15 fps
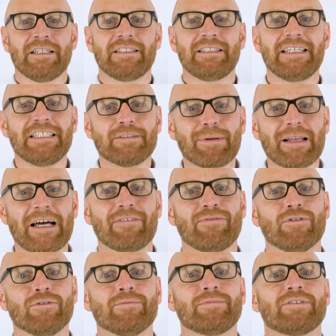These
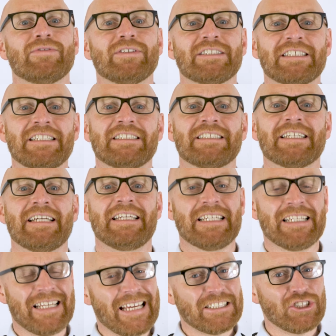platforms facilitate
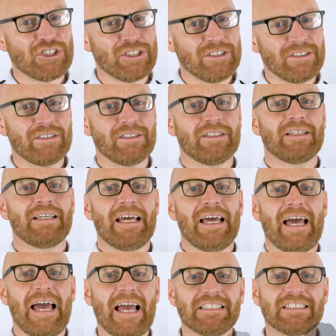
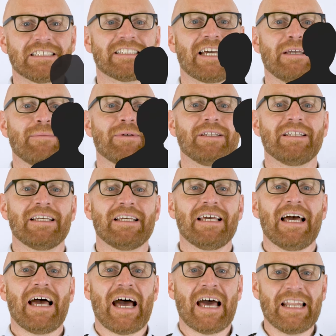connection,
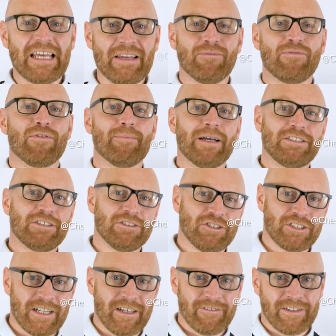entertainment, and information
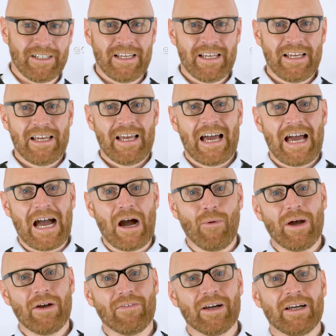sharing.
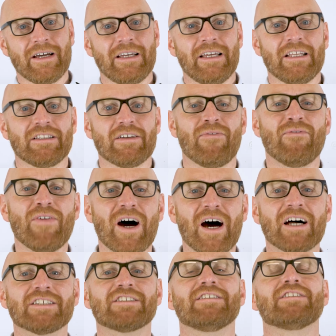However, the
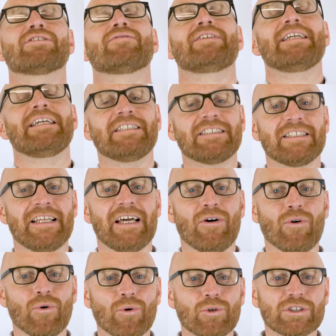vastness of the internet
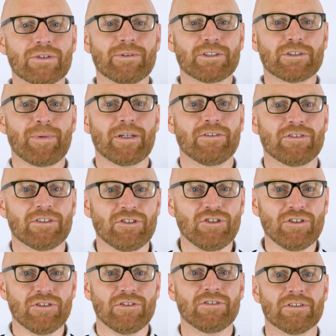also exposes
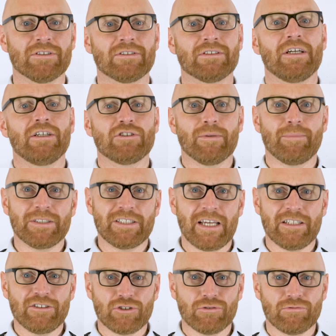users to
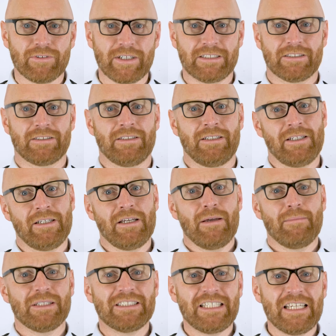potential risks,
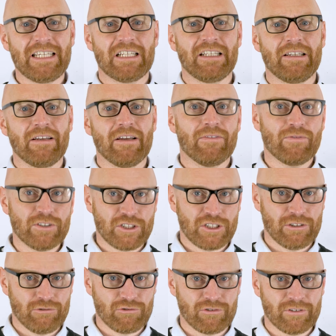particularly for
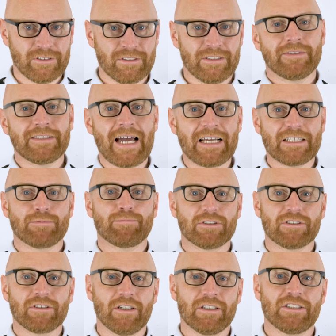children. That's
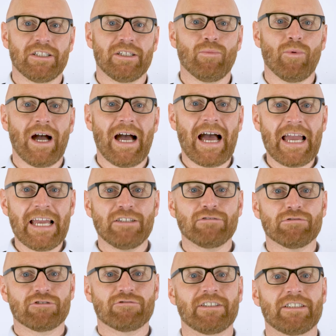precisely why age
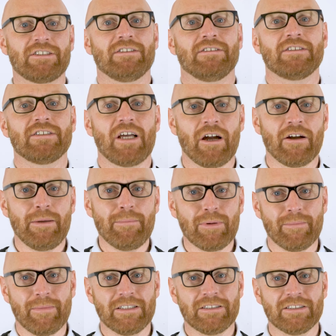restrictions are
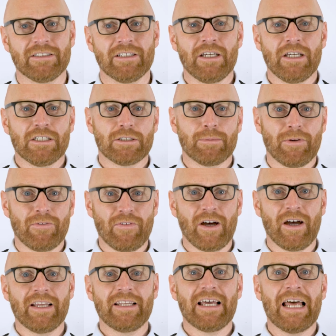implemented, to
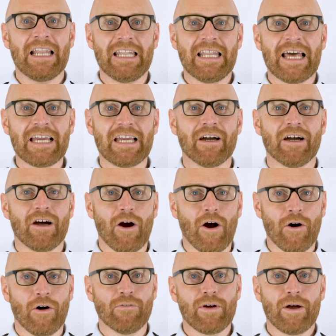provide a layer
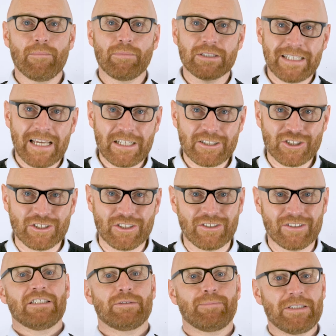of
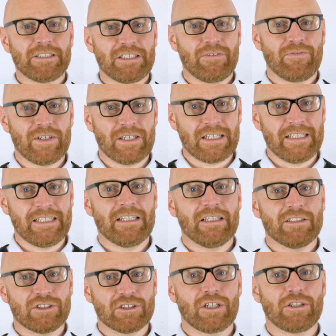protection. Specifically,
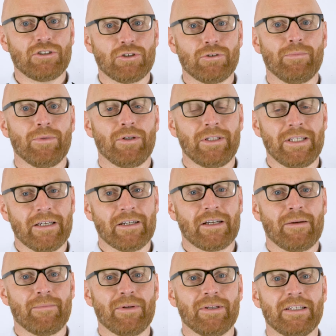social media
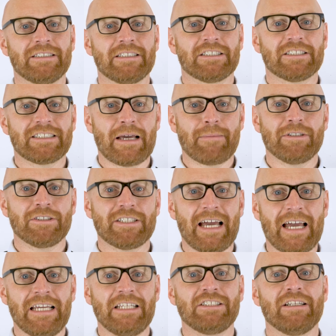companies establish
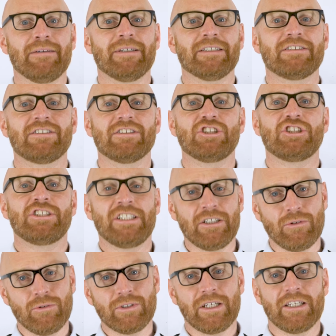age limits to
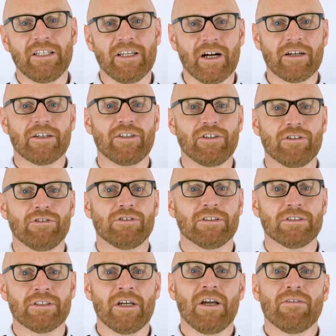shield younger
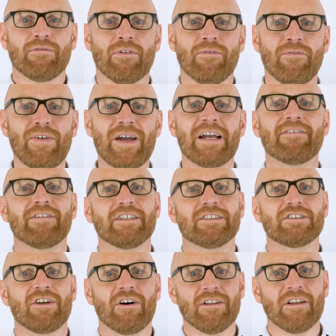users from
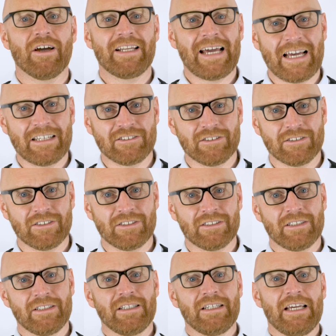various online hazards,
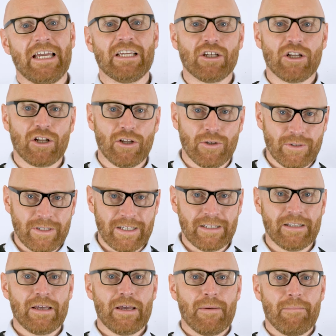including
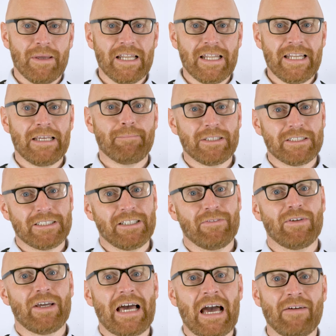
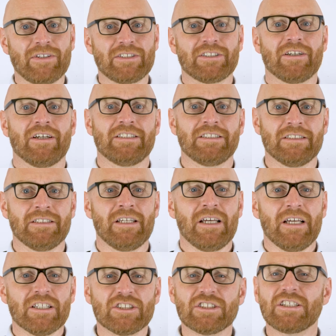manipulative advertising.
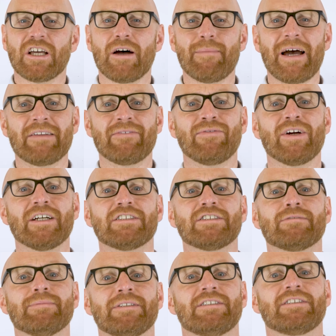Some
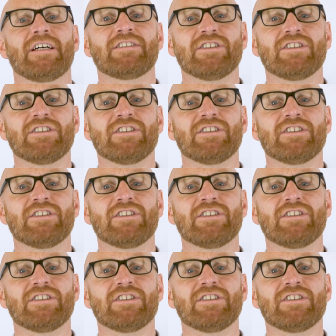advertisements are